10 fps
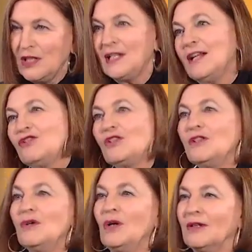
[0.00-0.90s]

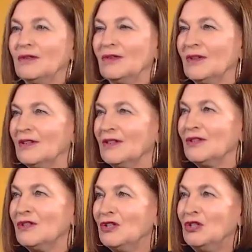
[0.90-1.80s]
attention
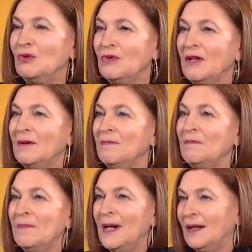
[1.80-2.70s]
to
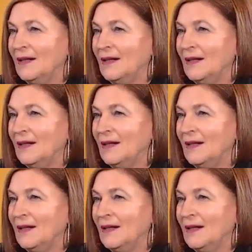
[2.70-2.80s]
them?